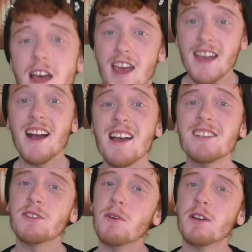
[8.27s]
Hey
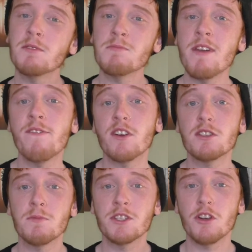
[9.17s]
guys, so welcome to my
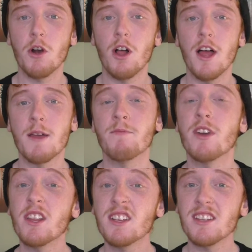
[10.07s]
first winter haul. I'm
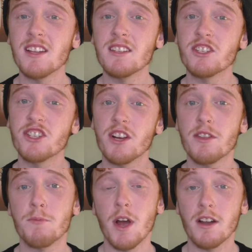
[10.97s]
really excited to share
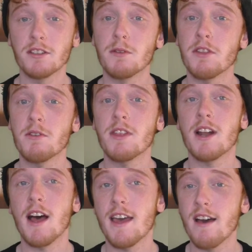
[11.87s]
the products with you that
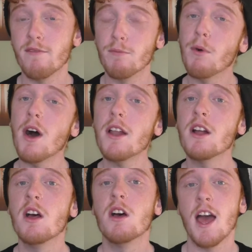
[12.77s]
I have bought.
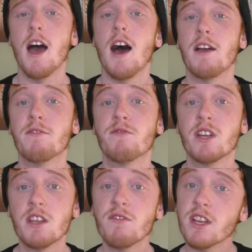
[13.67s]
I
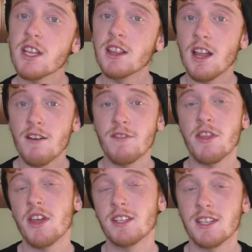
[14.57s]
really, really love the
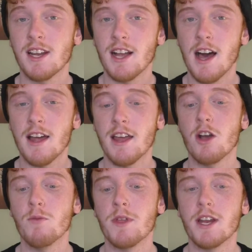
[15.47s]
things that I got and I
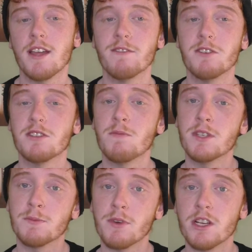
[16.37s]
hope that it gives you some
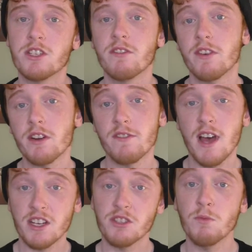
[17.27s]
inspiration for your
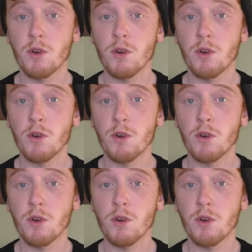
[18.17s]
fashion